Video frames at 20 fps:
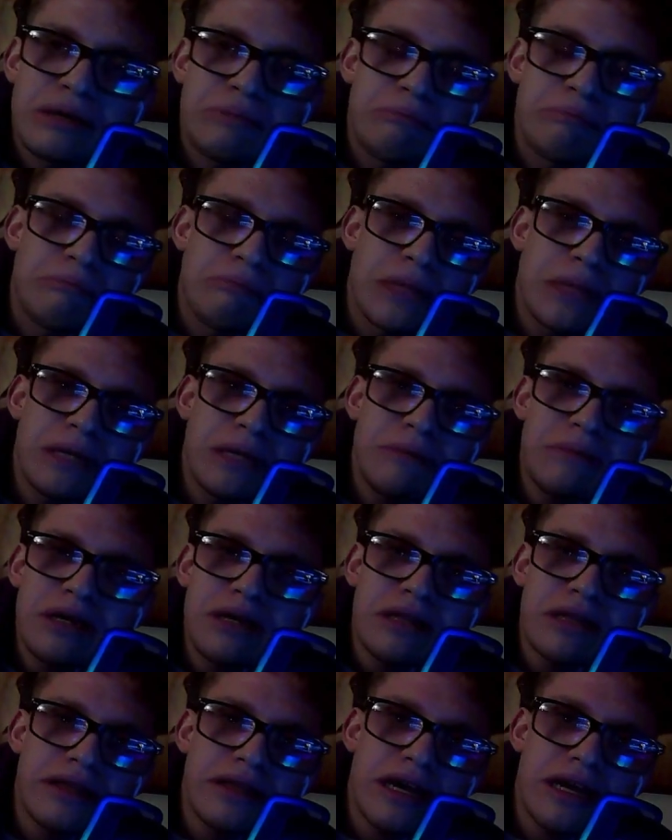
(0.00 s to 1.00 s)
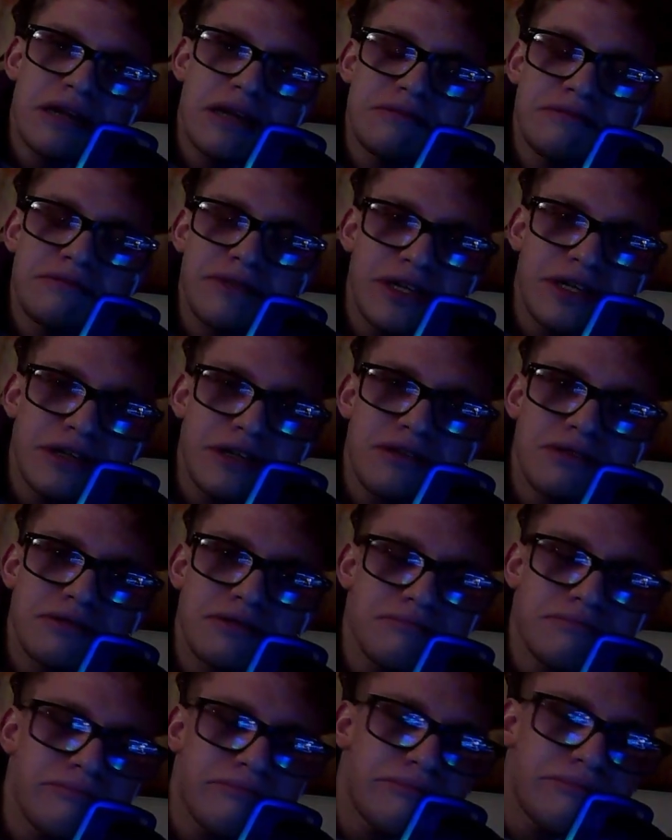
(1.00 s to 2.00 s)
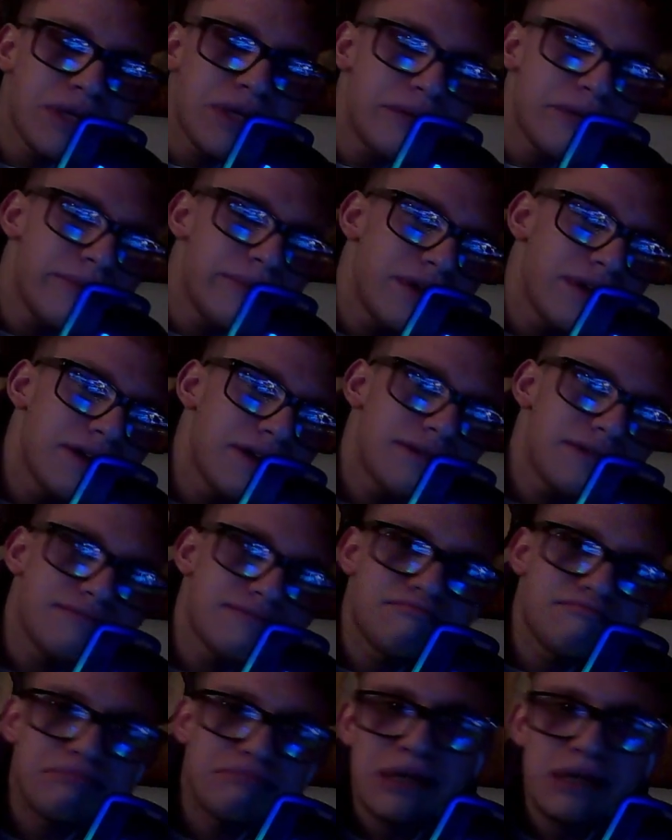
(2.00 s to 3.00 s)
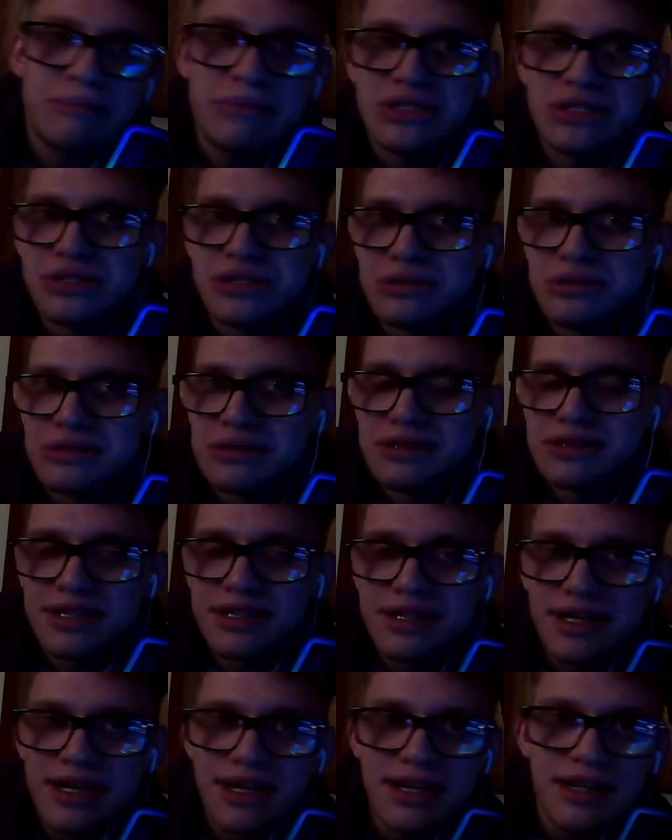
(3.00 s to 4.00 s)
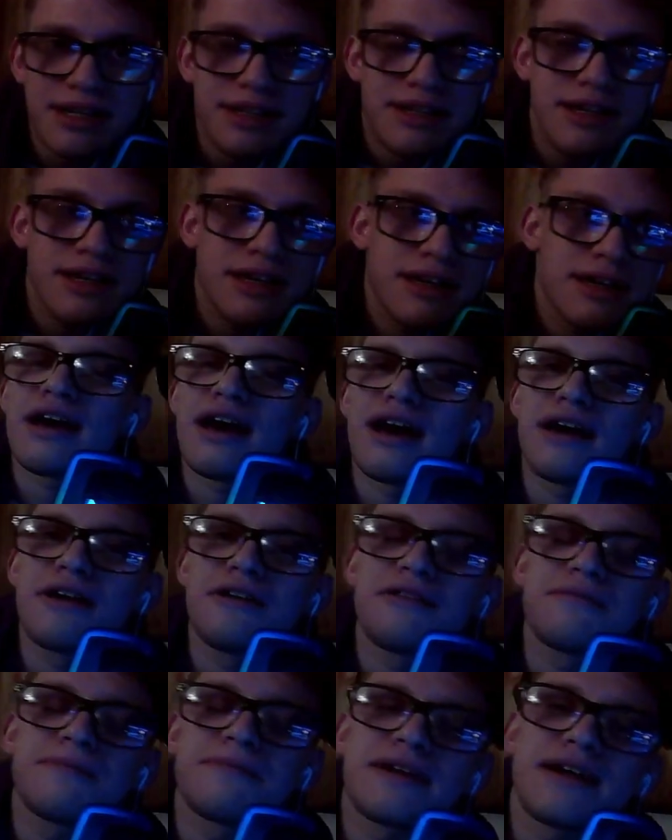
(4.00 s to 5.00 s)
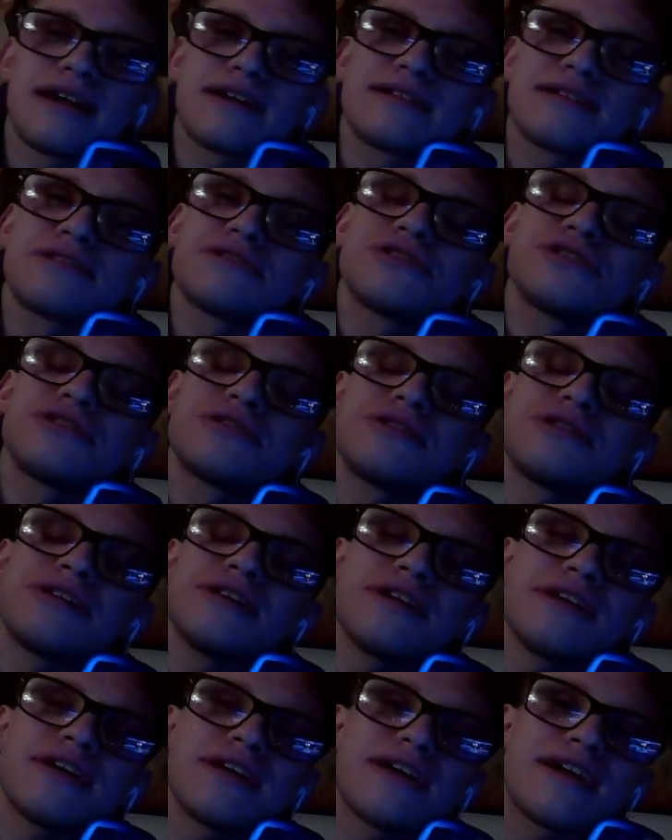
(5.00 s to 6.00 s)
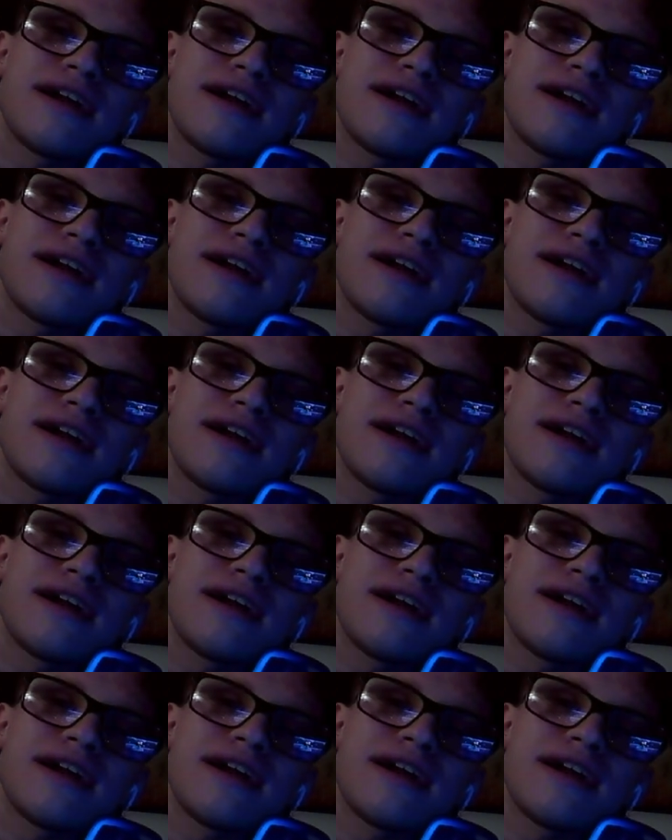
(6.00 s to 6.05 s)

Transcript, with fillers: maybe at the end of the year, maybe, maybe sooner than that. I hope you guys enjoy,